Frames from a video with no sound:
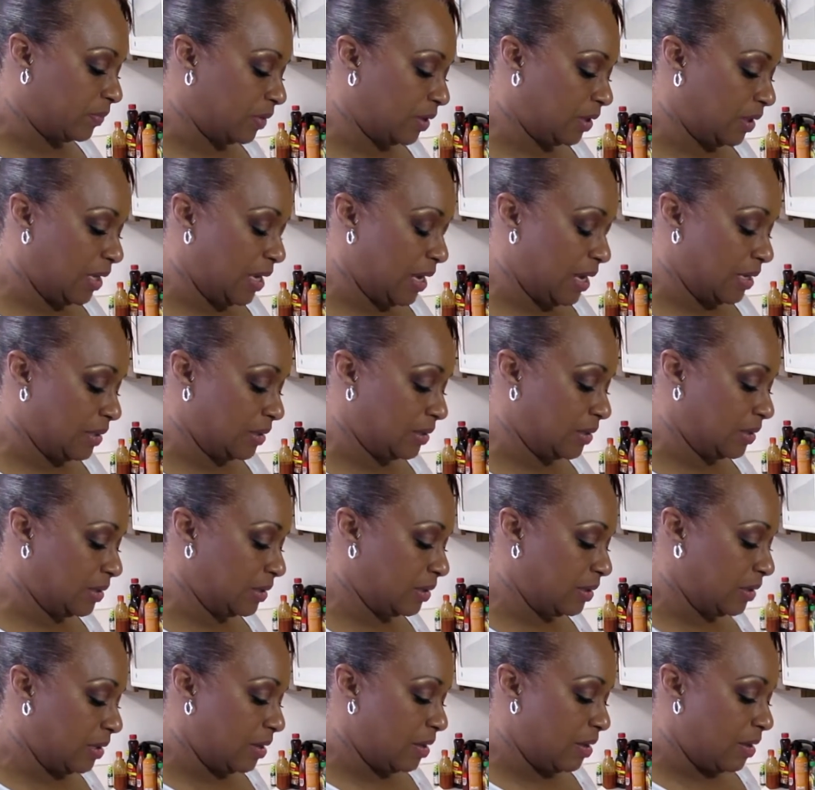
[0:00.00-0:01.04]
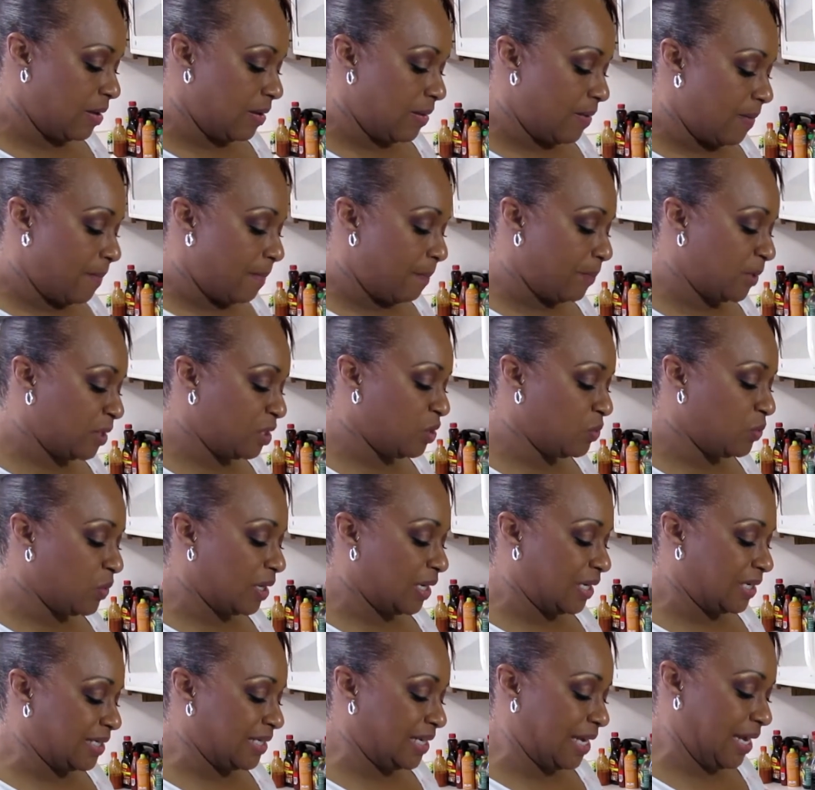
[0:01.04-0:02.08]
Yes. But you want
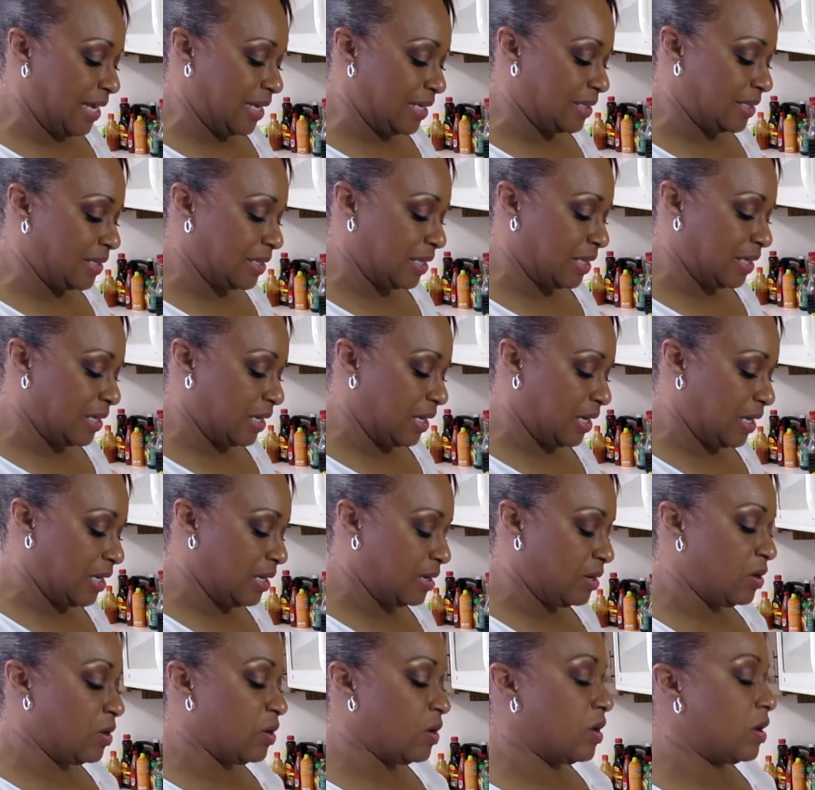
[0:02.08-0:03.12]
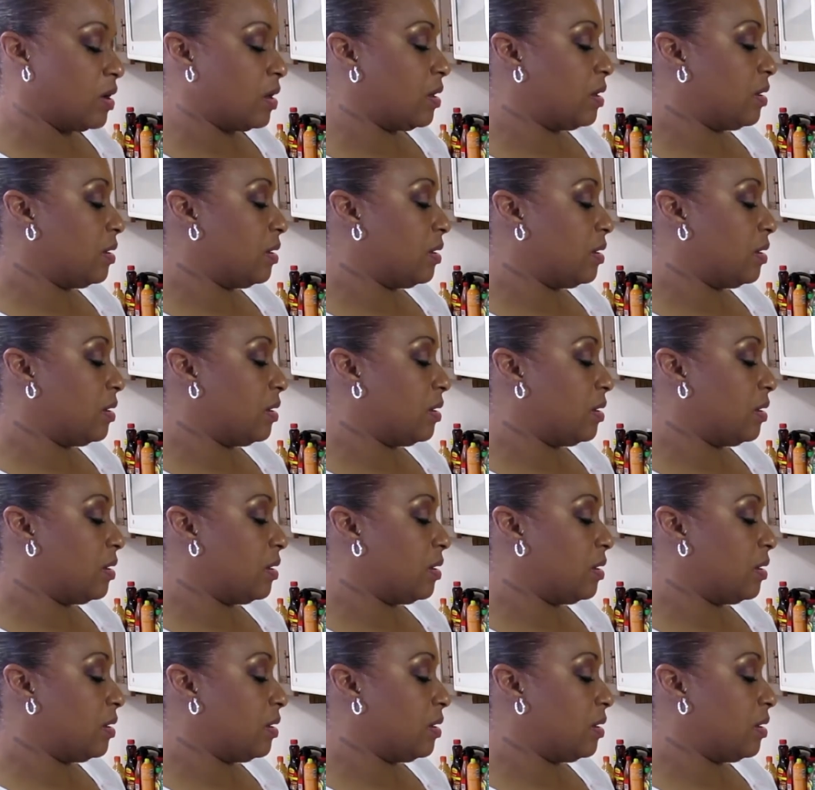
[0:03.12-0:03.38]
to taste it in your